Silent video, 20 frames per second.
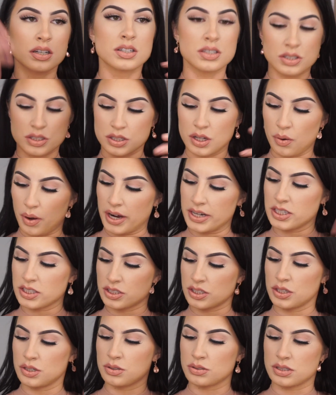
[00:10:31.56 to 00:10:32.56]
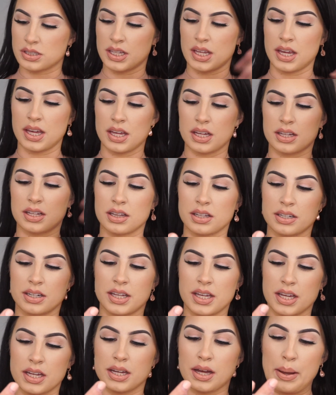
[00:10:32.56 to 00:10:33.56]
So I just used the
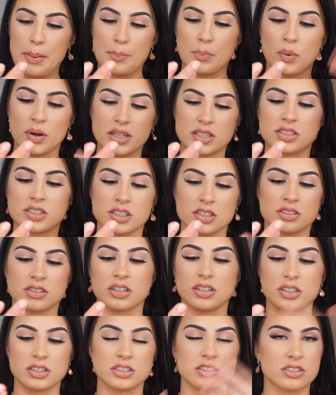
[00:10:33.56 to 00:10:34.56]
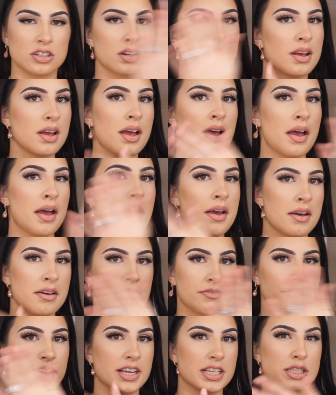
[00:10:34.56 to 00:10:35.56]
Clinique Moisture Surge
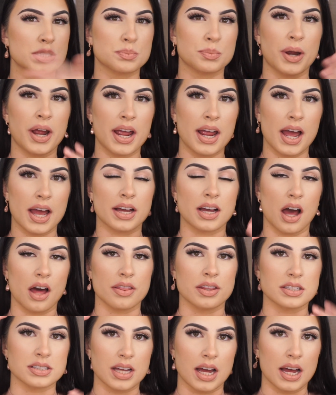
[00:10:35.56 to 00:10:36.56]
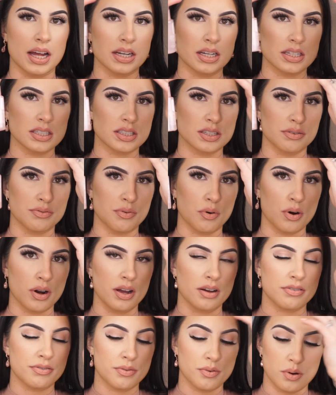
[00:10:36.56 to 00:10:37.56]
face spray. I got this at
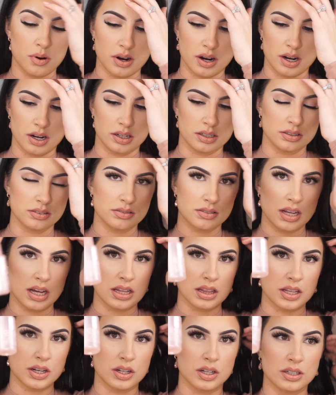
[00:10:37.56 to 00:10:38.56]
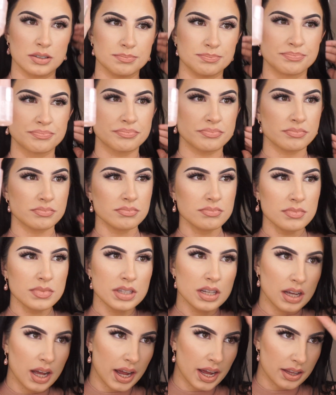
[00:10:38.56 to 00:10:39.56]
Sephora for a little,
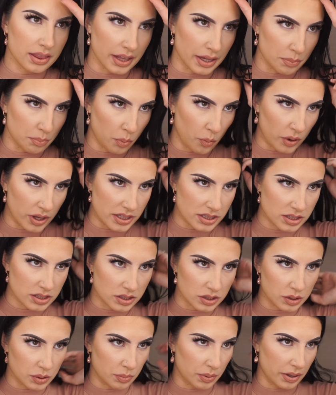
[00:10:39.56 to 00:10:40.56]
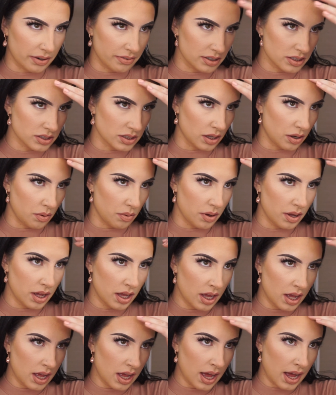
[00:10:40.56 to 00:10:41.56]
I had like points or whatever, so
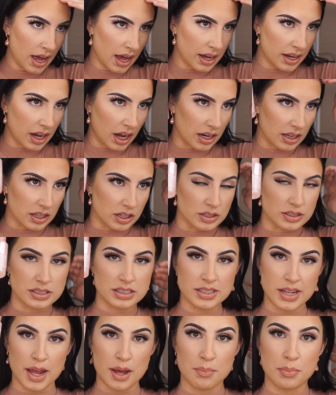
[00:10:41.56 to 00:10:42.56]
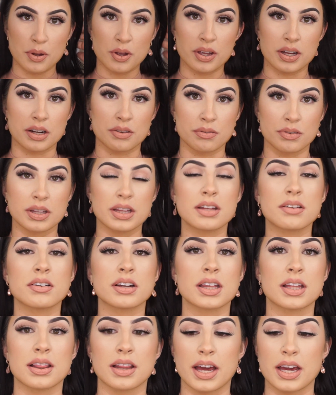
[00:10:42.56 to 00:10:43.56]
I got a little sample and I really,
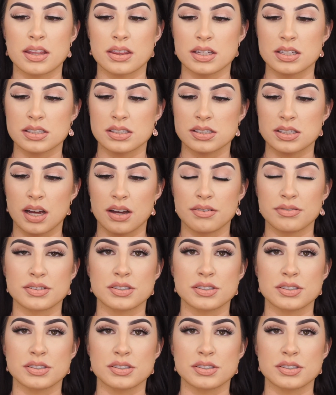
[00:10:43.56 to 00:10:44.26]
really like this stuff.